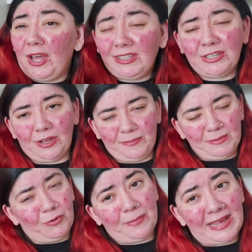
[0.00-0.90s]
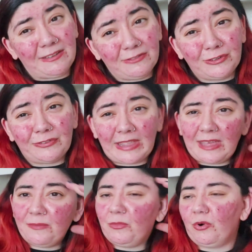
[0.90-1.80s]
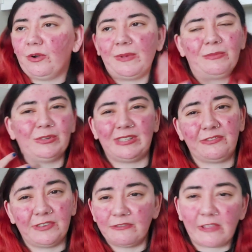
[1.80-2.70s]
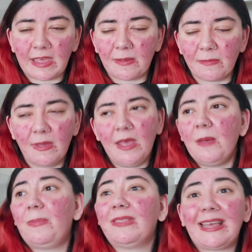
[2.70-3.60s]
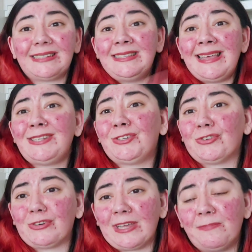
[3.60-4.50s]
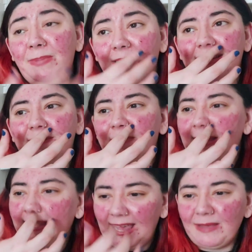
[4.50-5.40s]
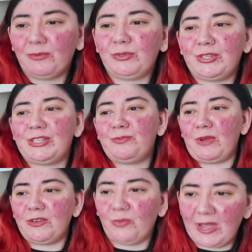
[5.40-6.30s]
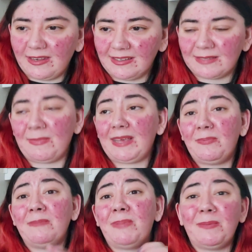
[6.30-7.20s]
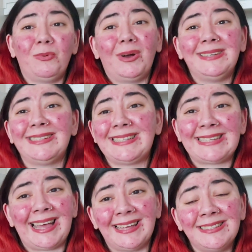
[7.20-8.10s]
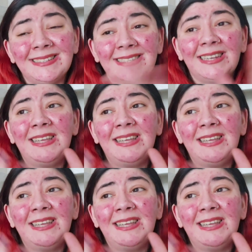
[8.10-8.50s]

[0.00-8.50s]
you know, a bit more painful for them or a bit more different for them, but that's their story. But being able to spread awareness, making people understand